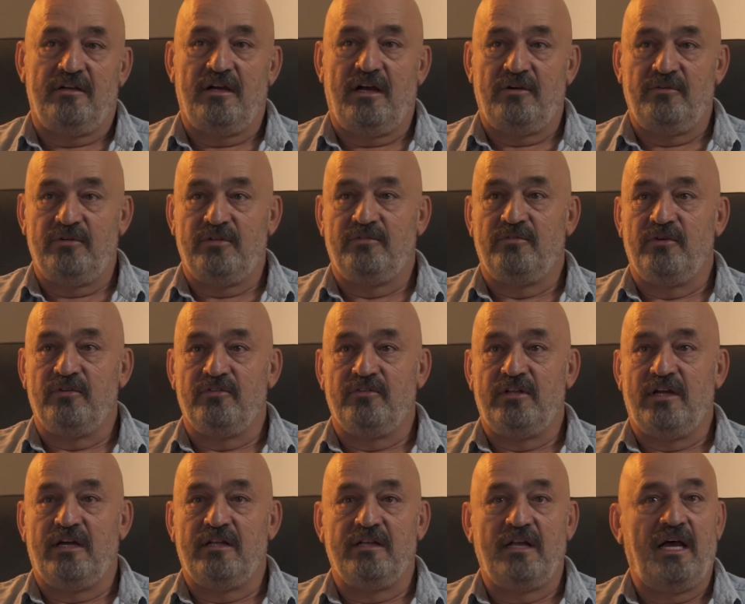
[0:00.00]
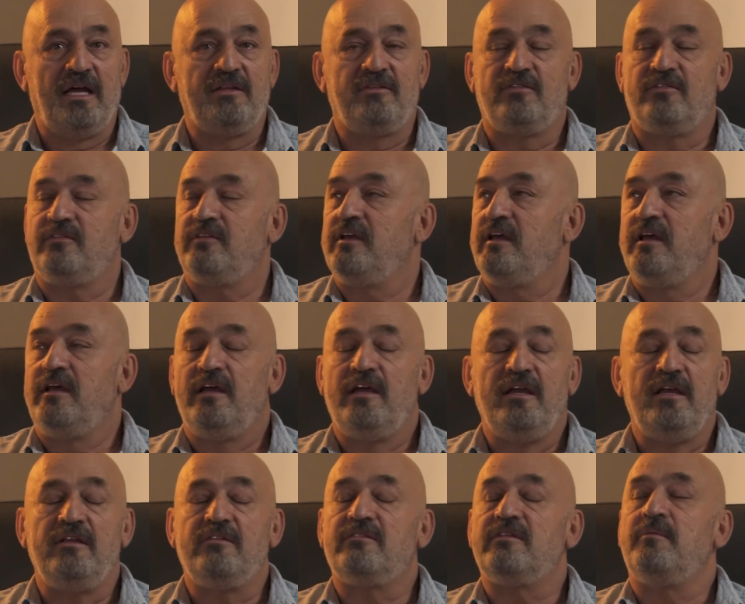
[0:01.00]
how it was done. It's
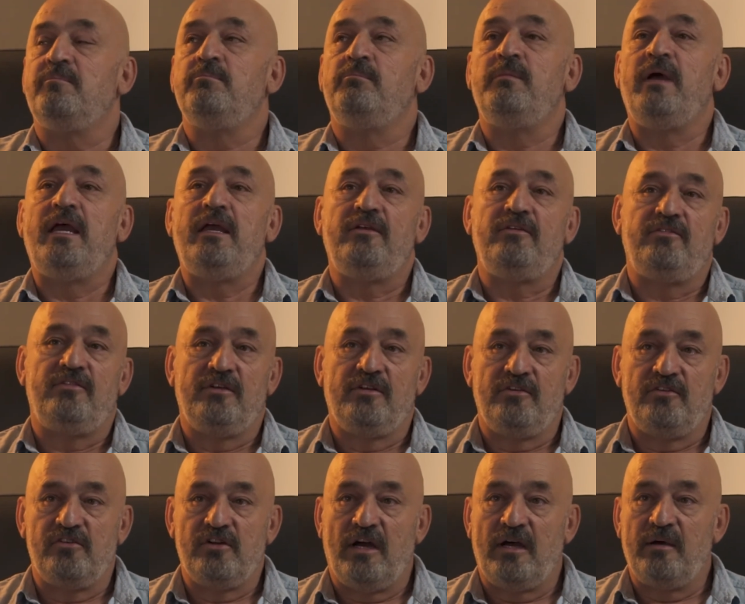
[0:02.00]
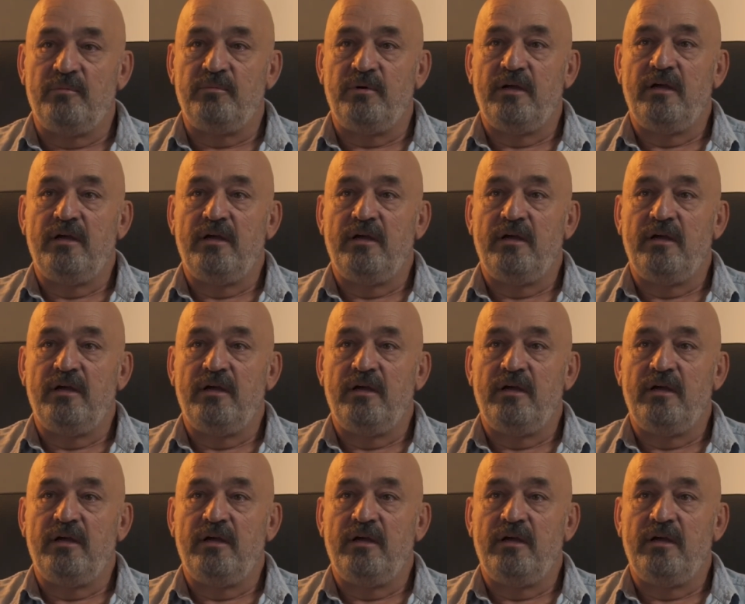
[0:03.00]
it's amazing job.